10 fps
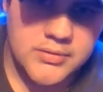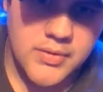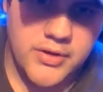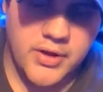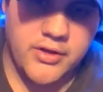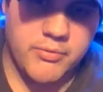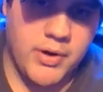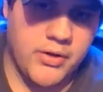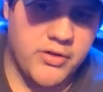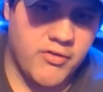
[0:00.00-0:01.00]
stays
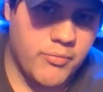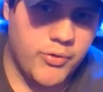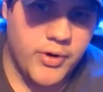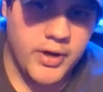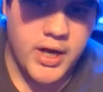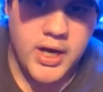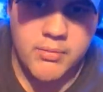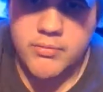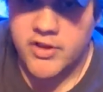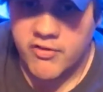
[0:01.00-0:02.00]
about 7.8,
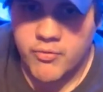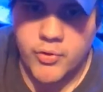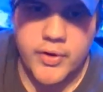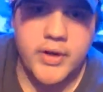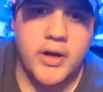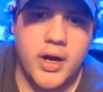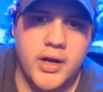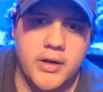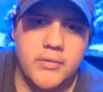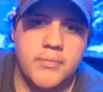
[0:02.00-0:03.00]

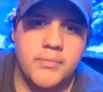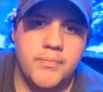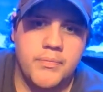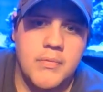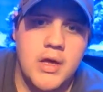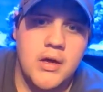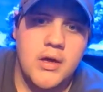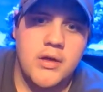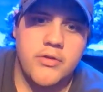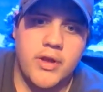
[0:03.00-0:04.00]
7.9.
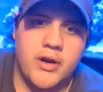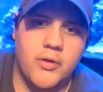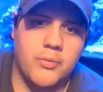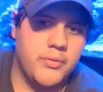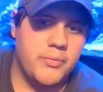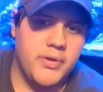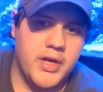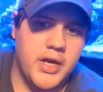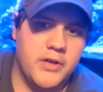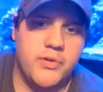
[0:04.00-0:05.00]
So that'll help with the
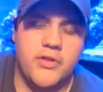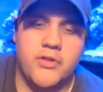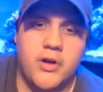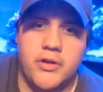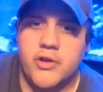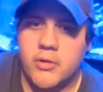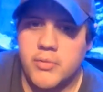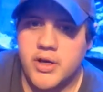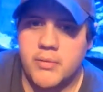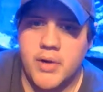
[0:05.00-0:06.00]
pH. Plus, it'll also help me
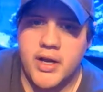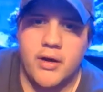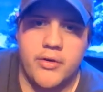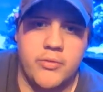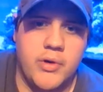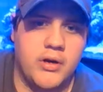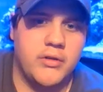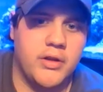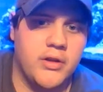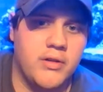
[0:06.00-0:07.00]
get my calcium,
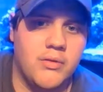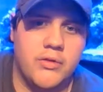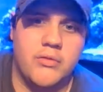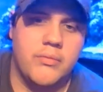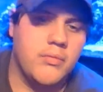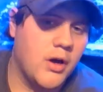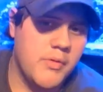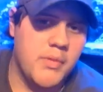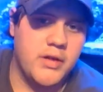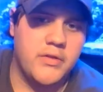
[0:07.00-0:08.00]
alkalinity levels, help me
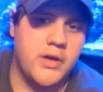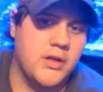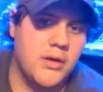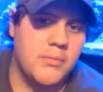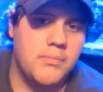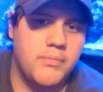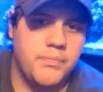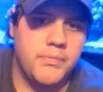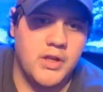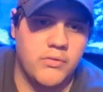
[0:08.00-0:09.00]
maintain them,
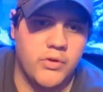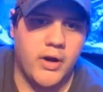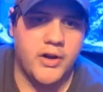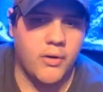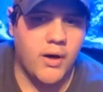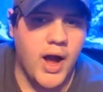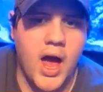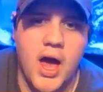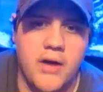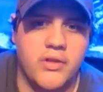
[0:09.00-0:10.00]
even though I don't
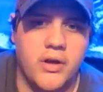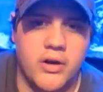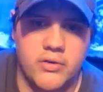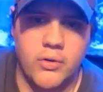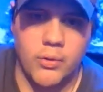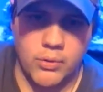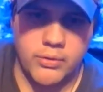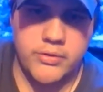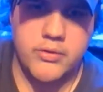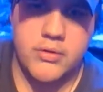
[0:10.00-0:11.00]
have a lot of corals.